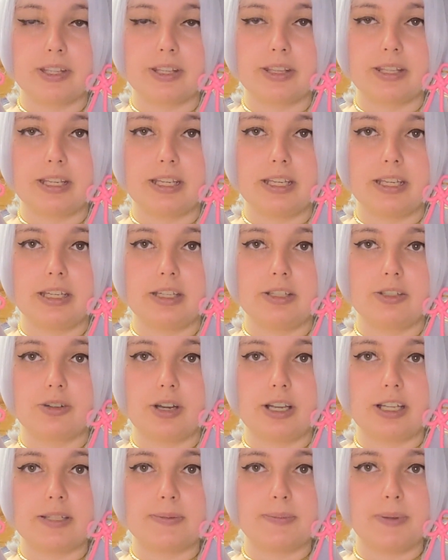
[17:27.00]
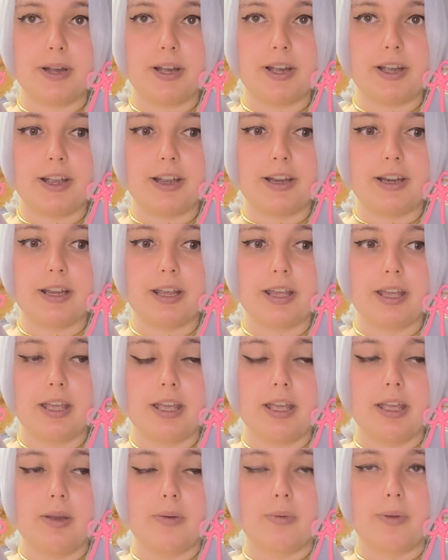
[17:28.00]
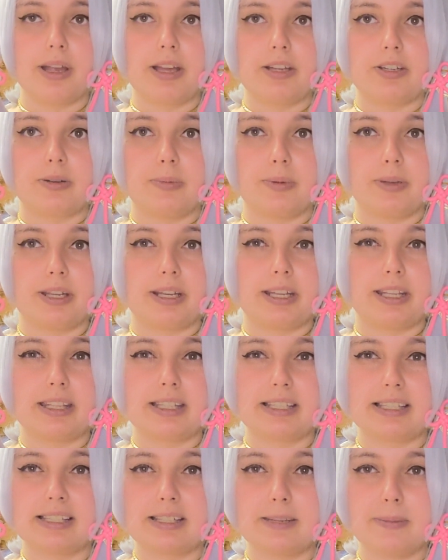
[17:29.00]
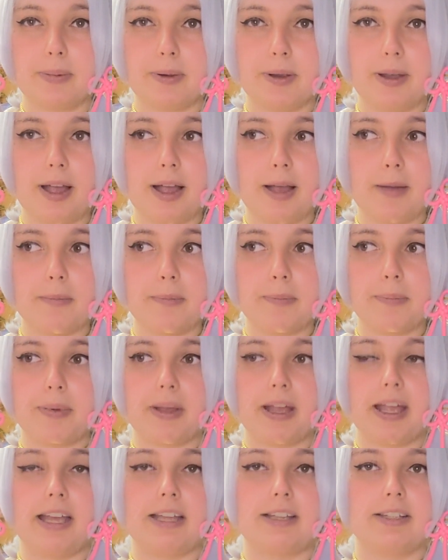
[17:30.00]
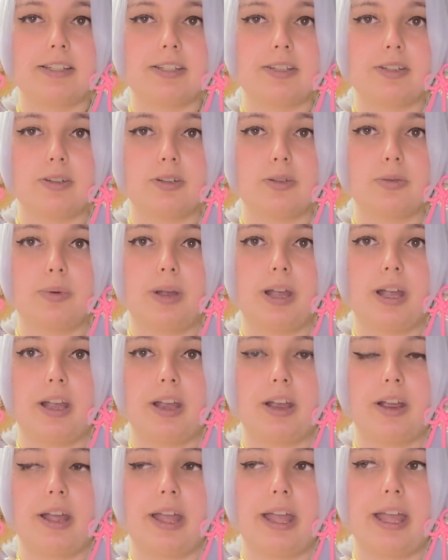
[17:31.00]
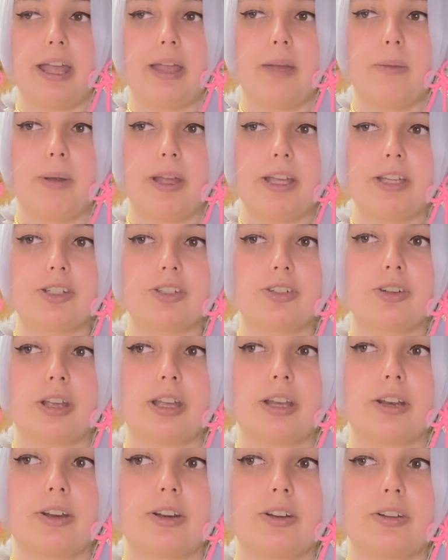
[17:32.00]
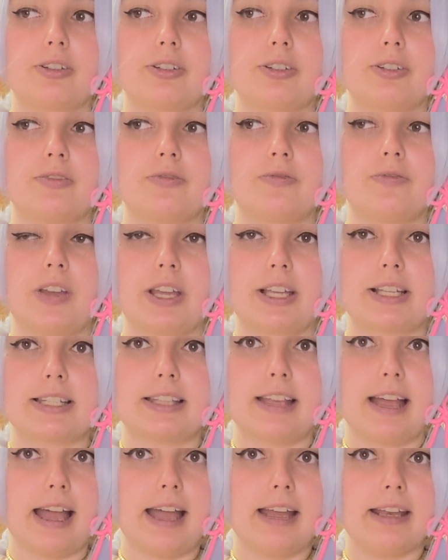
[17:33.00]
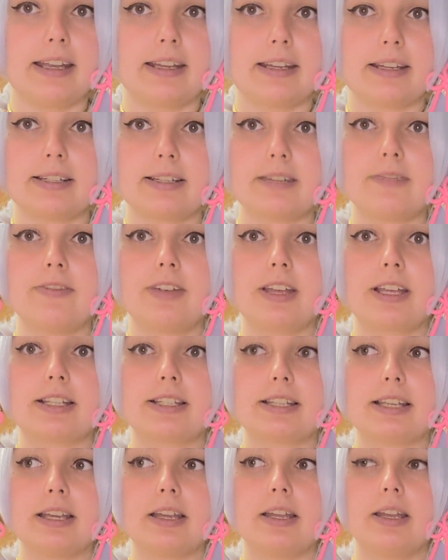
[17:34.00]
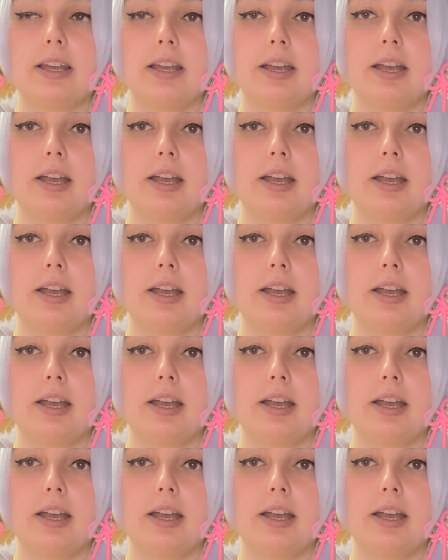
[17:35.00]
The dress part, we had trouble getting the zipper up. I had to wear a waist trainer to fix that, and it did fix it.